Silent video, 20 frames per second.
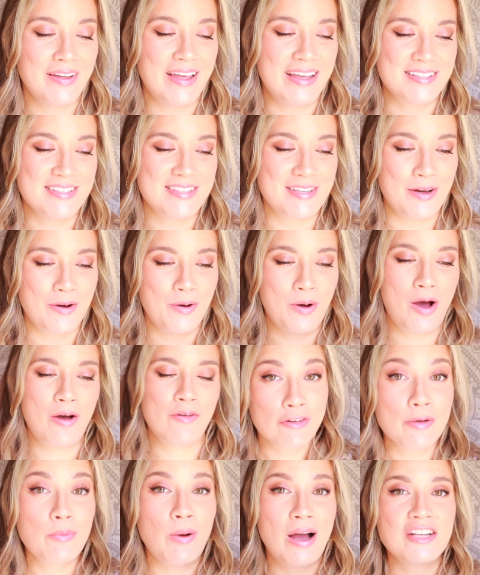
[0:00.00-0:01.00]
And so
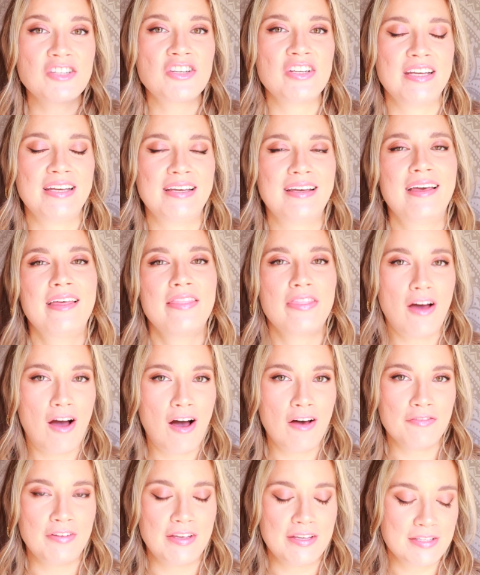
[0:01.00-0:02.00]
rewatching The
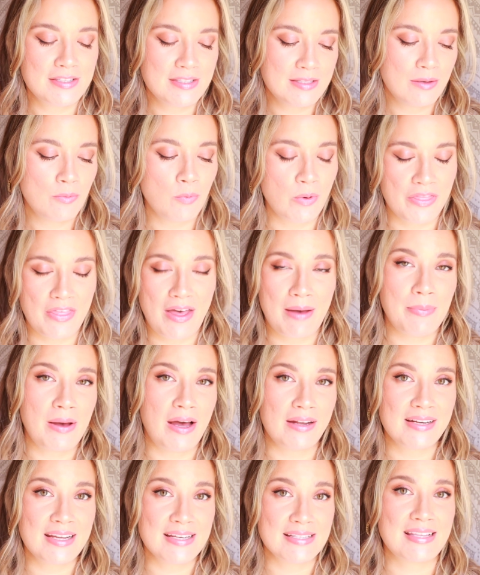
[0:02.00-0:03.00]
Office with that
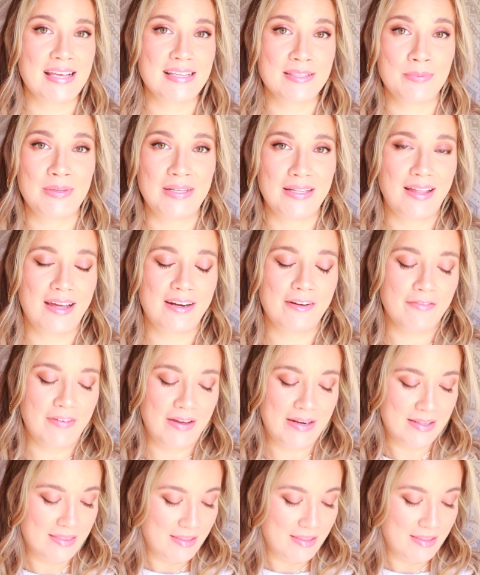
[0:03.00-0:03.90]
podcast has been a lot of fun.